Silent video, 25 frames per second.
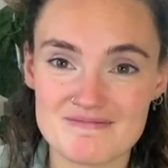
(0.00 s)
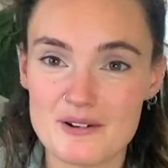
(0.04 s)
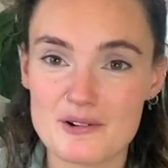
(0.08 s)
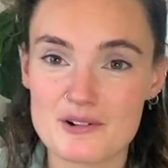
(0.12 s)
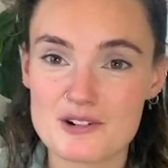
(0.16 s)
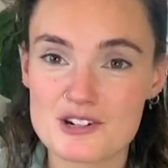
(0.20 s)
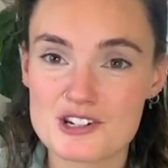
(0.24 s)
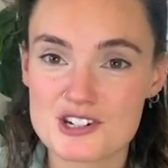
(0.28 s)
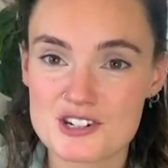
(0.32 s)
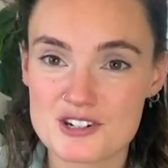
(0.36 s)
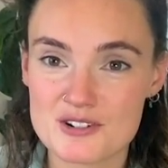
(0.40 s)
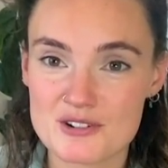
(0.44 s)
Or
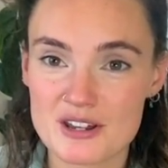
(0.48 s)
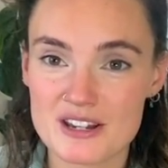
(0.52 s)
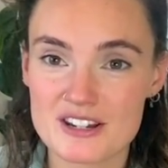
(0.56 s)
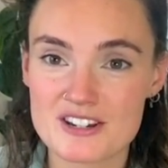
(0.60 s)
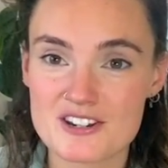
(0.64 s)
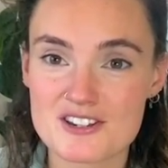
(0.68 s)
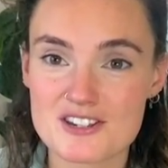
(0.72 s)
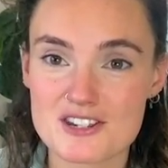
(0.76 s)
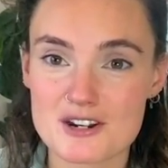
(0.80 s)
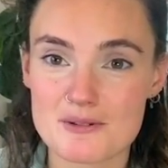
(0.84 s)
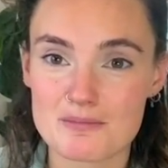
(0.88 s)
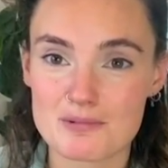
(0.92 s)
should I
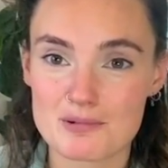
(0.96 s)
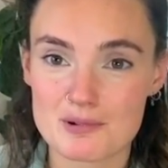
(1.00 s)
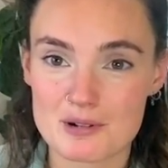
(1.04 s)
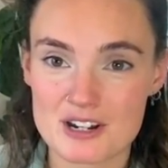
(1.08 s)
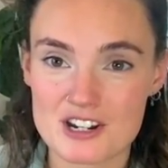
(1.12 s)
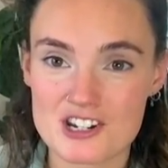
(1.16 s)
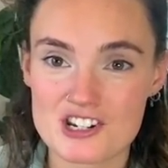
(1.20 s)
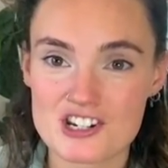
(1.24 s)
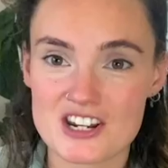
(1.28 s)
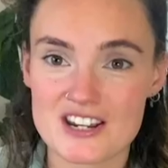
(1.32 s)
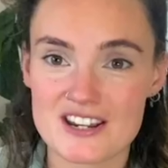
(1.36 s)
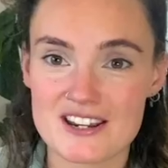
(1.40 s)
just
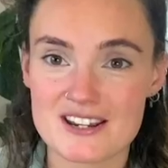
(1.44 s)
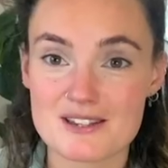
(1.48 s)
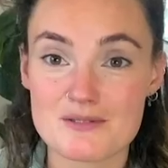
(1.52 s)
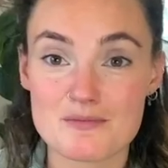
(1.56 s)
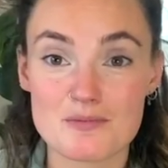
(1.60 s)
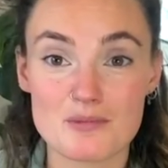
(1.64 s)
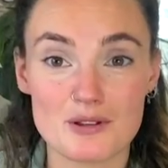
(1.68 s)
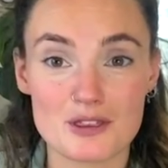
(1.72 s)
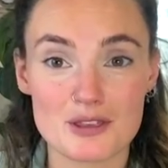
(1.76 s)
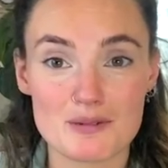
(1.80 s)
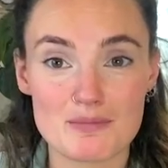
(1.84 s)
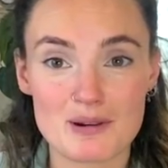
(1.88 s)
appreciate
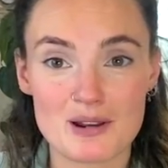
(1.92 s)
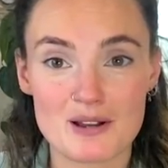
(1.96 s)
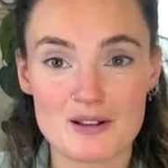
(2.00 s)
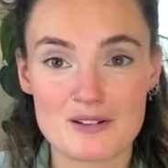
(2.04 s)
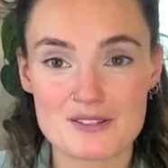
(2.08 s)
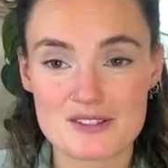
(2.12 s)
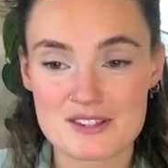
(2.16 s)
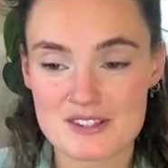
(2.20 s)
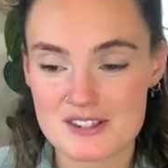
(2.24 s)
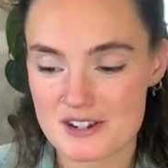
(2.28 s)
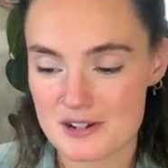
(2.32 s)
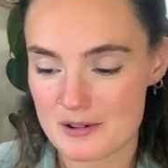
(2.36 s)
what the
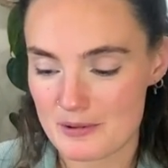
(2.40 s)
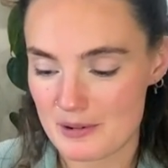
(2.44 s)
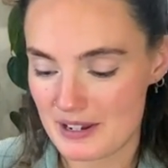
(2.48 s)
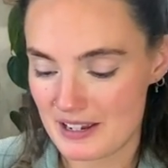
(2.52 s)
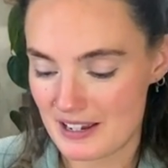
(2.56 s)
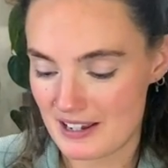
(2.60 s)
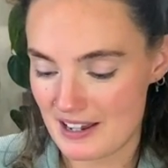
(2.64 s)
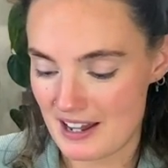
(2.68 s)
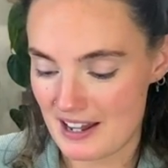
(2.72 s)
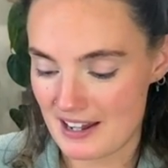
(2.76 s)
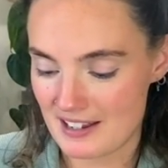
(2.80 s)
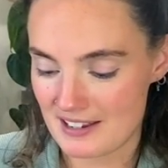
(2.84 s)
plant's
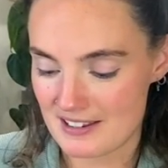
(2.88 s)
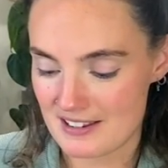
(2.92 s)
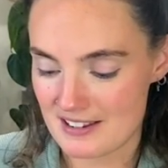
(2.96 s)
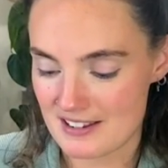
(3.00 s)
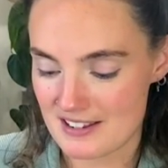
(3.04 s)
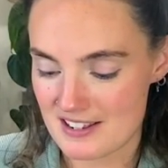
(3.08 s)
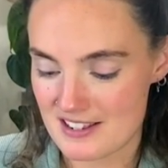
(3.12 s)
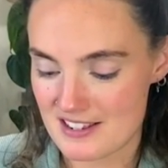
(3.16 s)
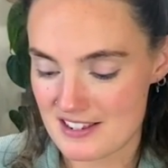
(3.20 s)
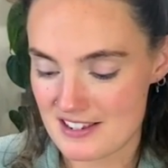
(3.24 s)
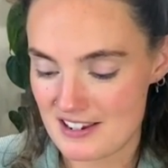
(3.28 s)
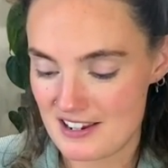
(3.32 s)
doing and